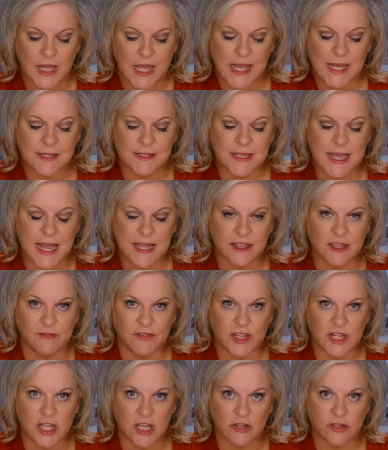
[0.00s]
Is that the
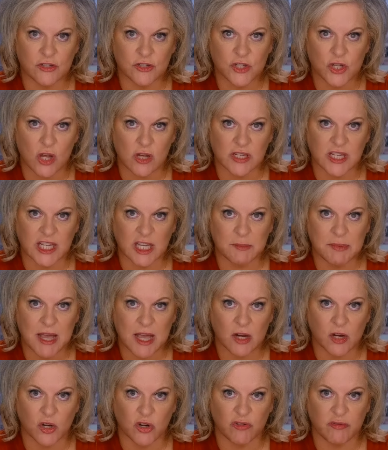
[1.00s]
video you're talking
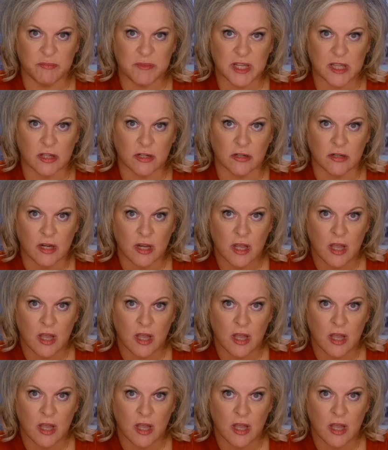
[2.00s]
about, Irv Miller?